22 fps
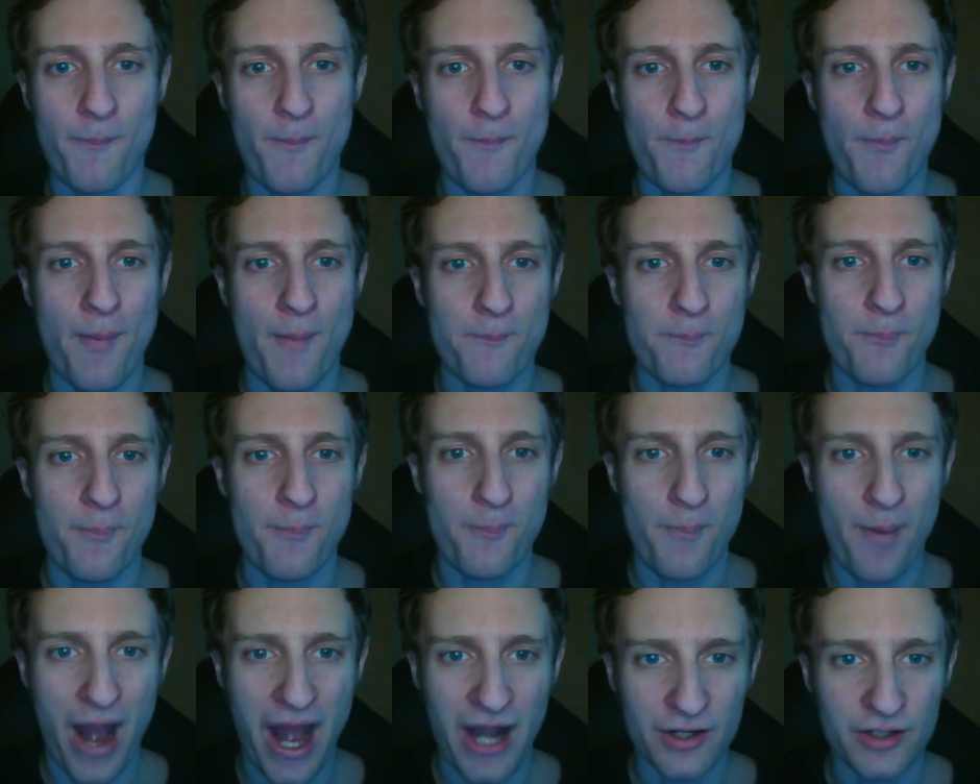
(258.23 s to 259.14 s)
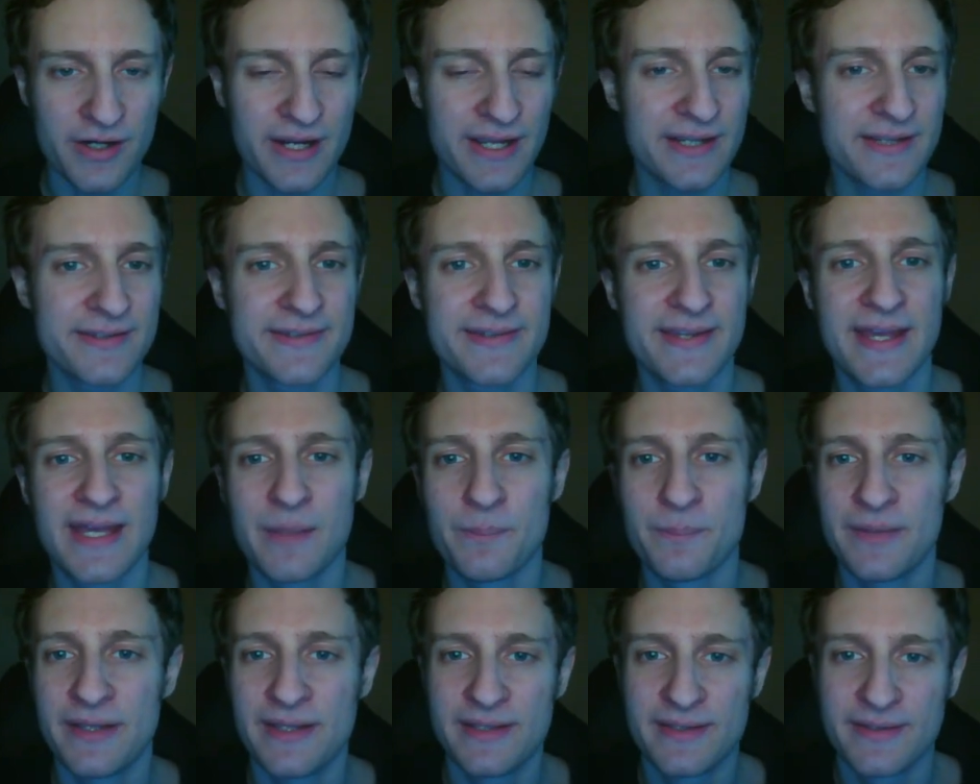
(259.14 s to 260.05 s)
the bar
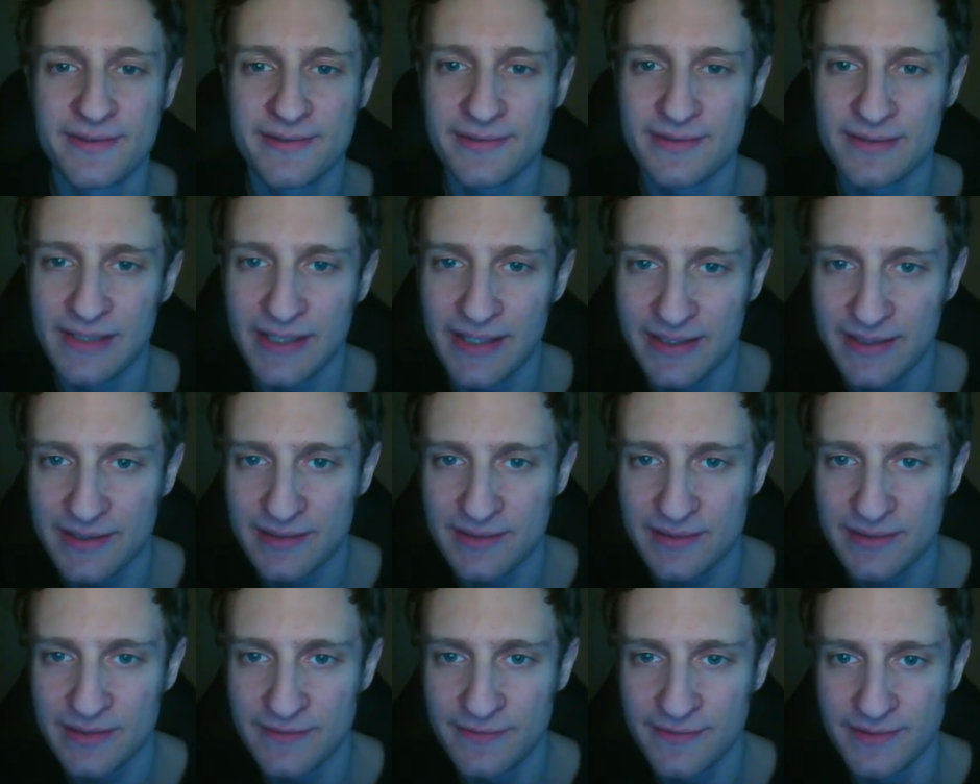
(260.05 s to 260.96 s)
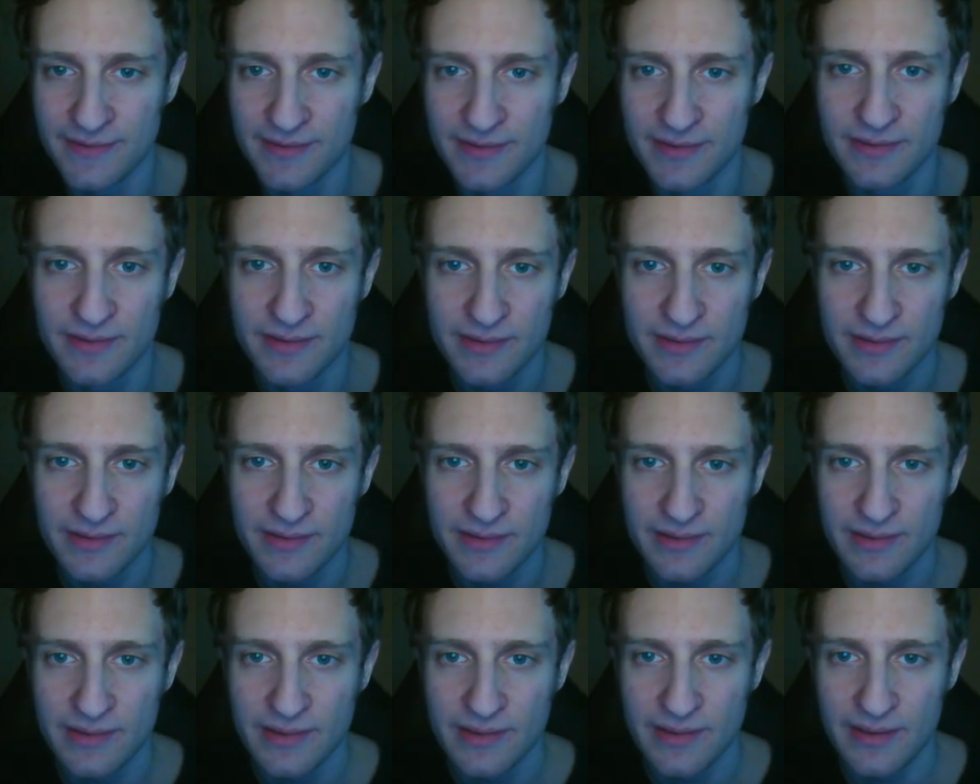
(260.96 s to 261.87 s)
exam is like in the
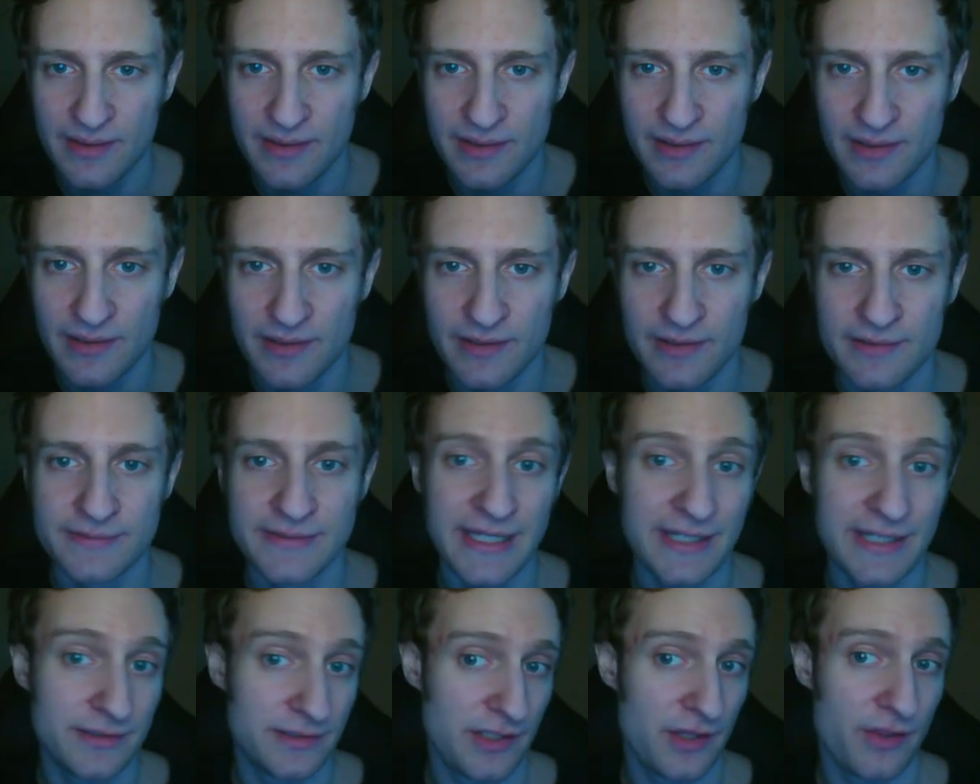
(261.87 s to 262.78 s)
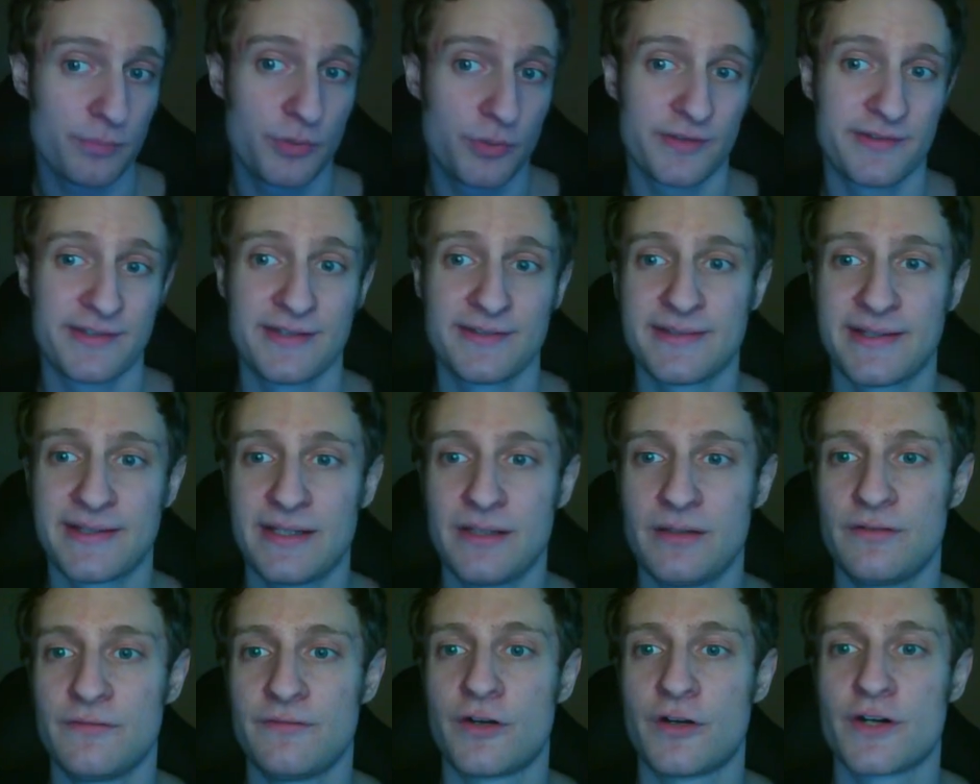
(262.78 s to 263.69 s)
90th
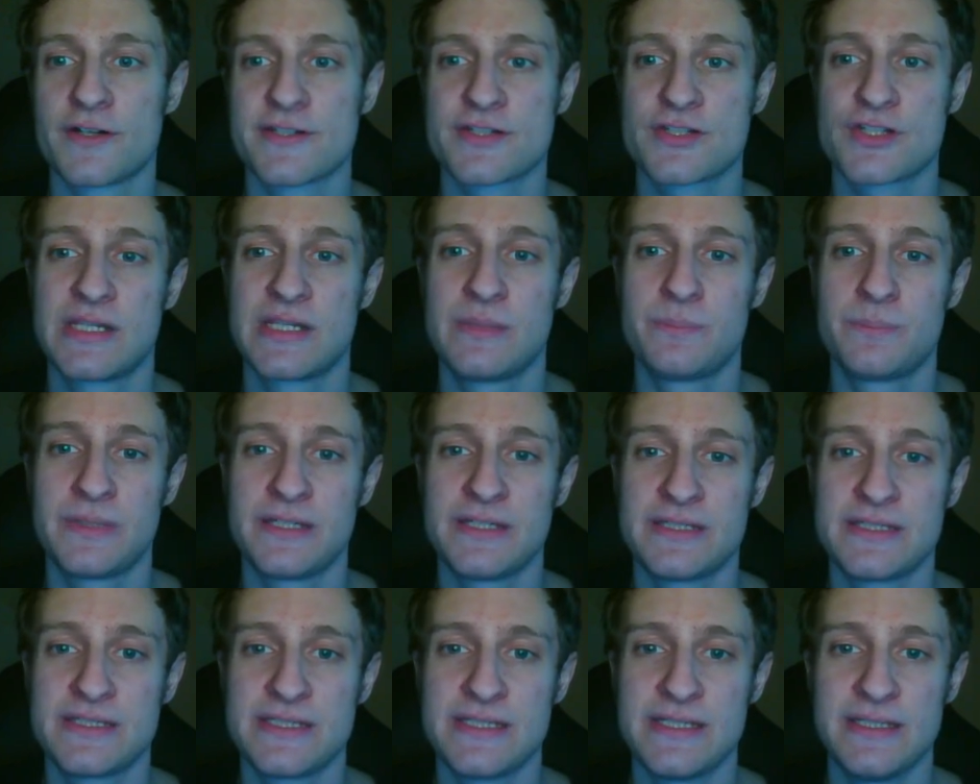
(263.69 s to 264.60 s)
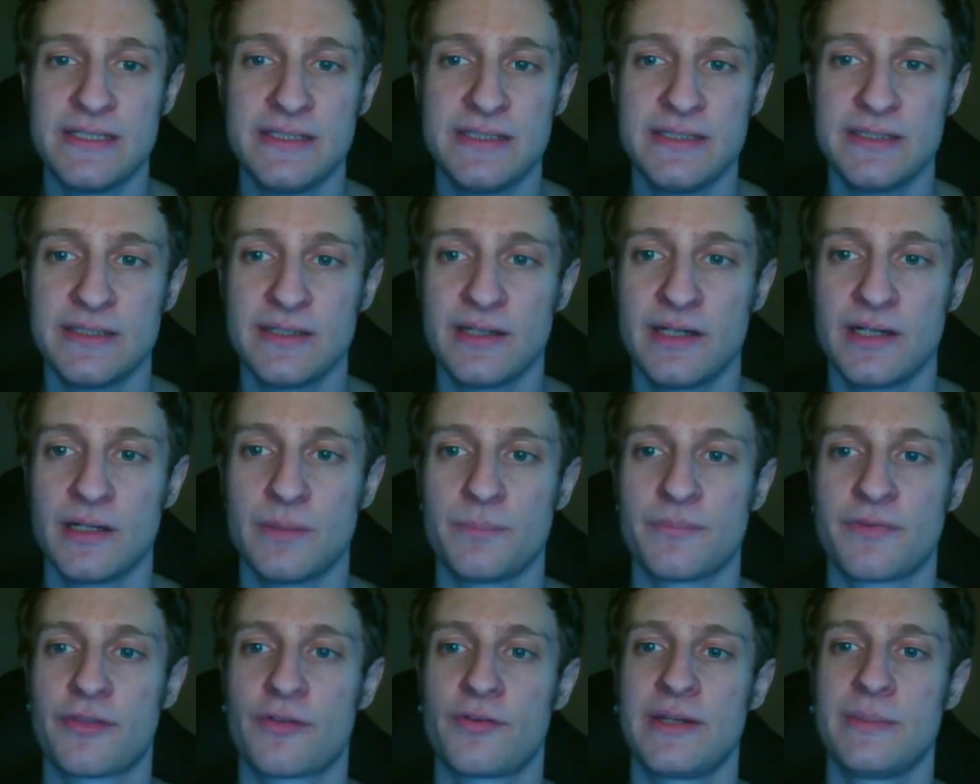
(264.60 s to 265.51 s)
percentile, whereas GPT
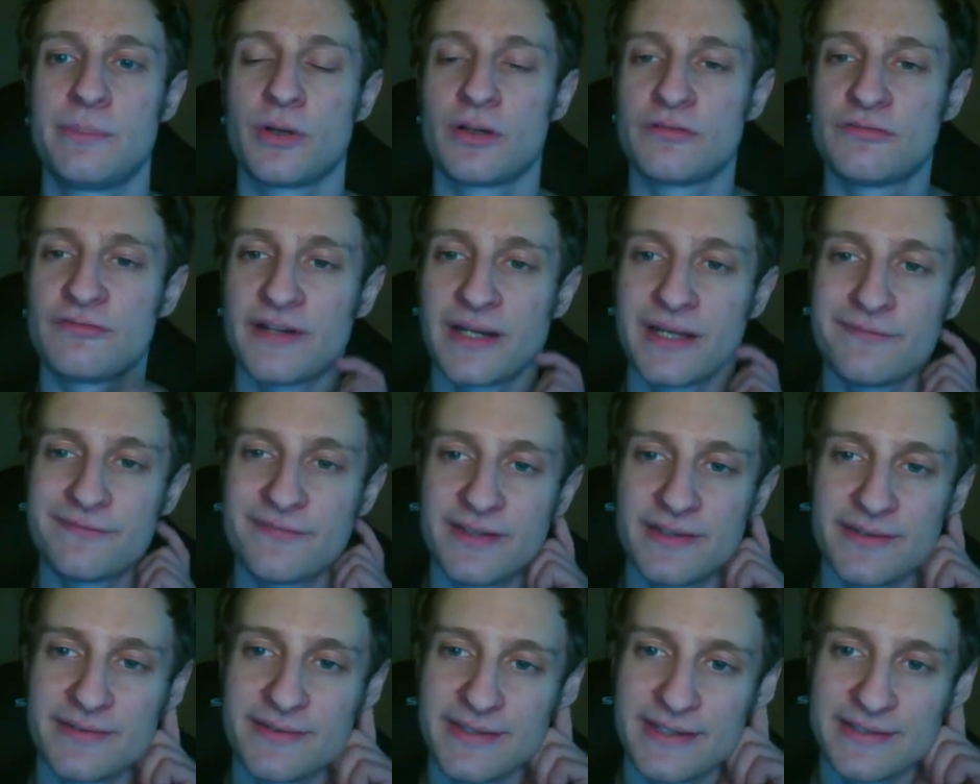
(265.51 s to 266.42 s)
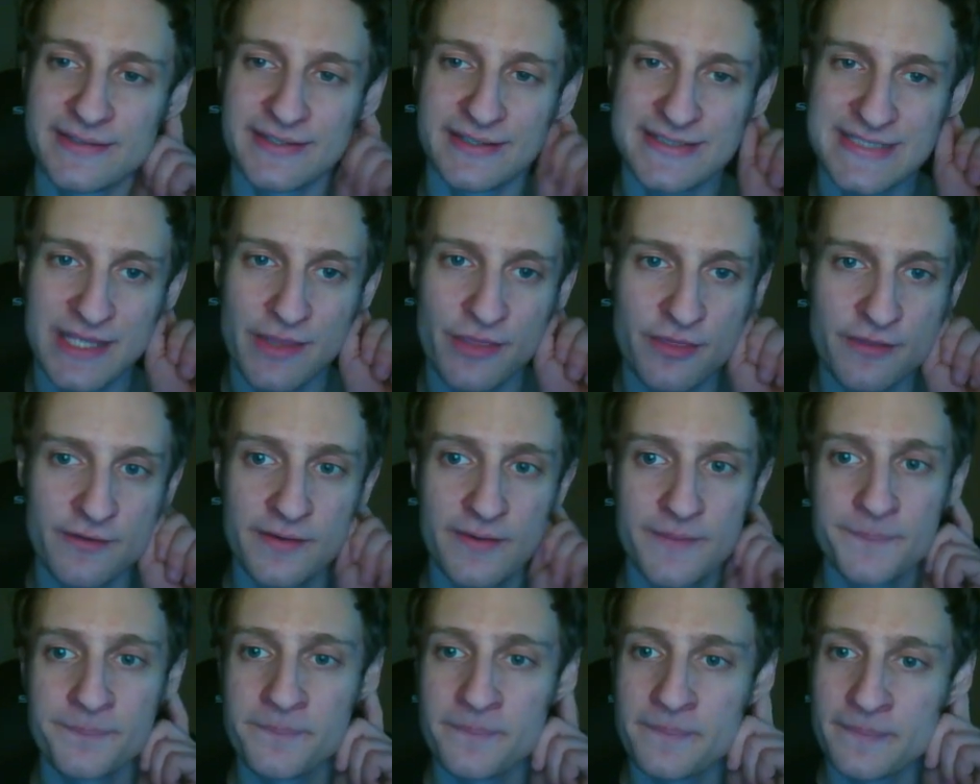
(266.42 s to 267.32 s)
3.5 is at the 10th
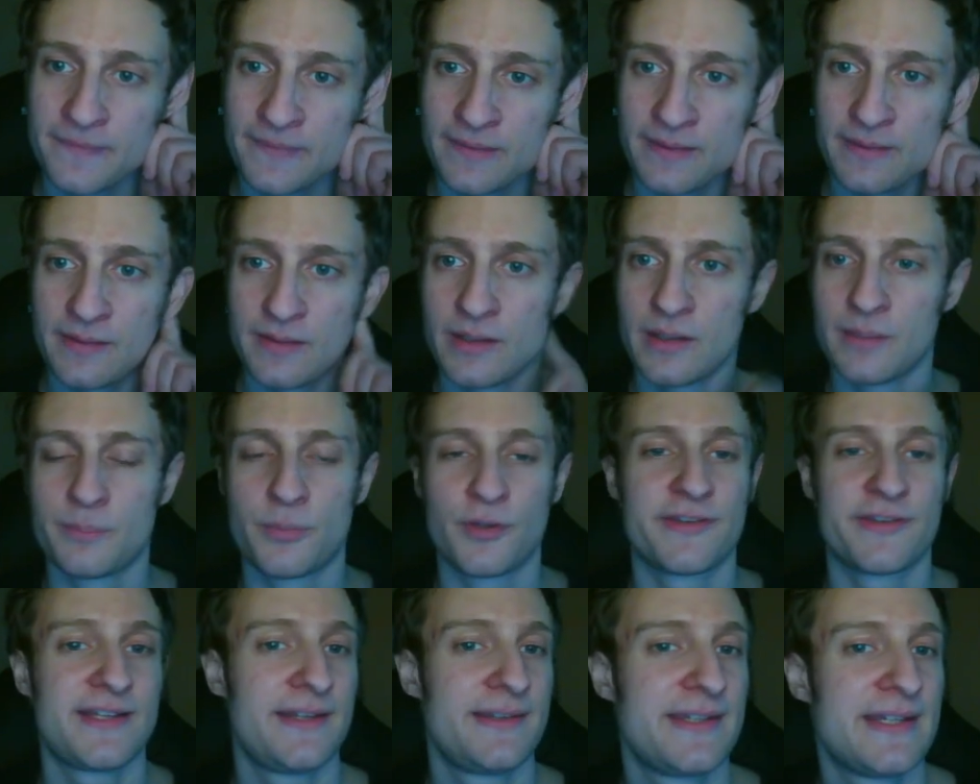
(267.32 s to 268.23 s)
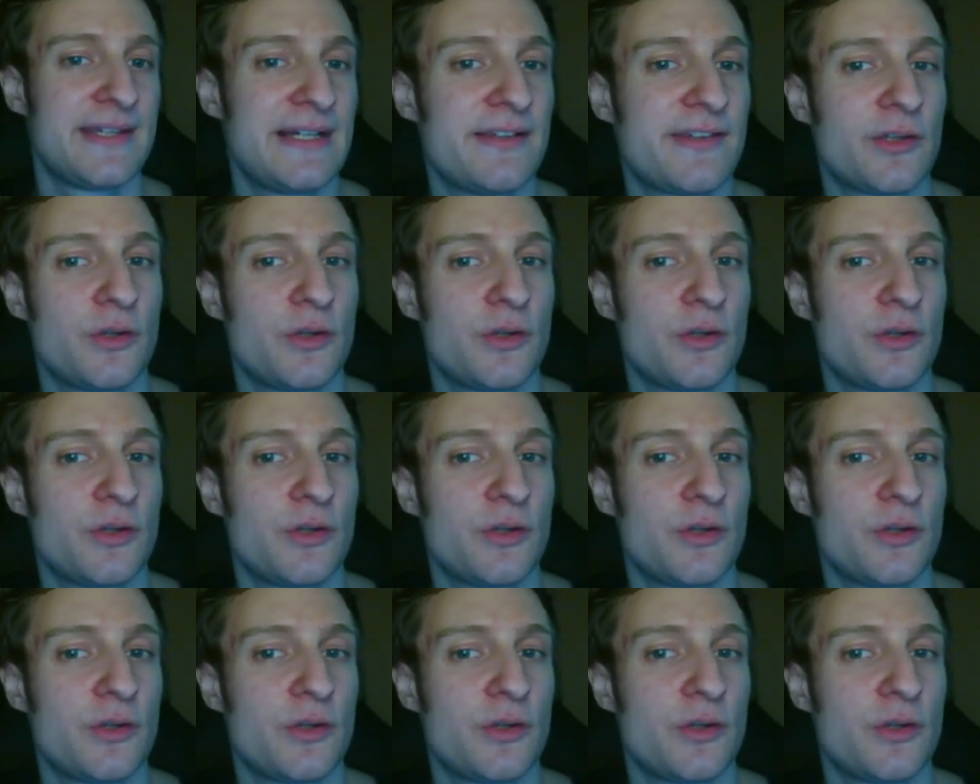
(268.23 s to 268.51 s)
percentile.